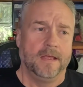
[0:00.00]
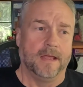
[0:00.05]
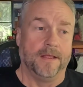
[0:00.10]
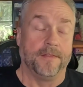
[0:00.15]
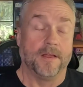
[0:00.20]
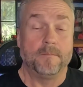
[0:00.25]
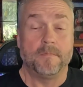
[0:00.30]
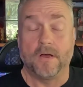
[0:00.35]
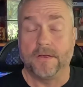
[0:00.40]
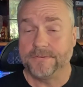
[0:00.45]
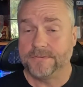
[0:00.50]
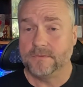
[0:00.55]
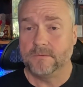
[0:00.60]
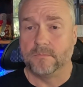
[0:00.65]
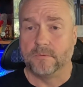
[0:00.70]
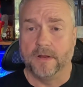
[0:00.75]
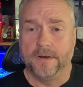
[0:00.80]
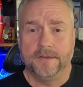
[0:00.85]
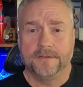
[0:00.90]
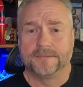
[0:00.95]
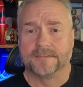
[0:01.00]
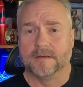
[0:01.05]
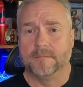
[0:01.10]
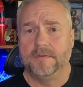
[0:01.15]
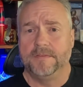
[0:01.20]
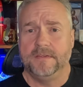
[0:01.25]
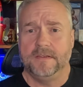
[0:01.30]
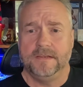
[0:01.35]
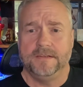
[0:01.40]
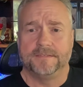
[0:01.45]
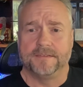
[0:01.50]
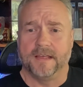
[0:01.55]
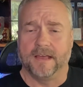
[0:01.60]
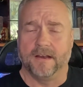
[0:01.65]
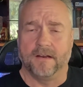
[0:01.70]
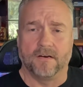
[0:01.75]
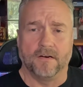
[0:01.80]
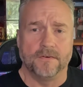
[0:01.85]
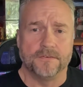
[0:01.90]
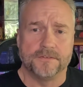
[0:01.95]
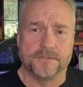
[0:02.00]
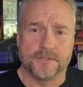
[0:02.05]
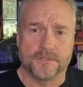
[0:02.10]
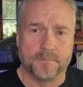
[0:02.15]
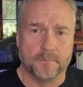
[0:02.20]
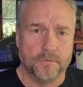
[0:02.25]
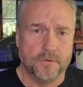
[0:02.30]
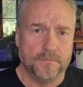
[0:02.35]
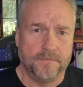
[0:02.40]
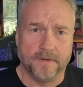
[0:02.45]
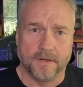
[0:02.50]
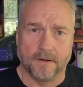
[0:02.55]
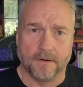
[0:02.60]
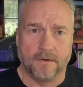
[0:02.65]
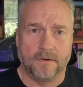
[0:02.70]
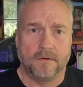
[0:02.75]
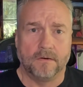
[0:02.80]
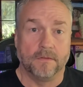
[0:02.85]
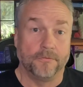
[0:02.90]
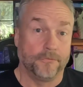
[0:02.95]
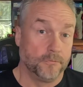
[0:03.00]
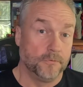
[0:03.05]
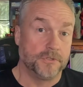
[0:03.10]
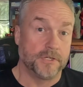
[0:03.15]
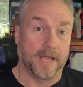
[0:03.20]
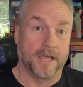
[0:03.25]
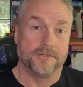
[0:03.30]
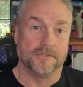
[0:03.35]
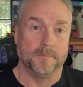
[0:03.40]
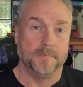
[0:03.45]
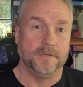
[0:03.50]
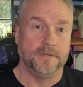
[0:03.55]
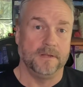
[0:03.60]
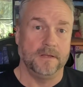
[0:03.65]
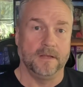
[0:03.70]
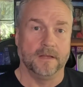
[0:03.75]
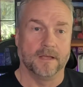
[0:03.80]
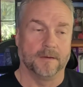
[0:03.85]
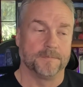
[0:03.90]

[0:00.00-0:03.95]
and I'm also running some of these that aren't just moving at all through ChatGPT.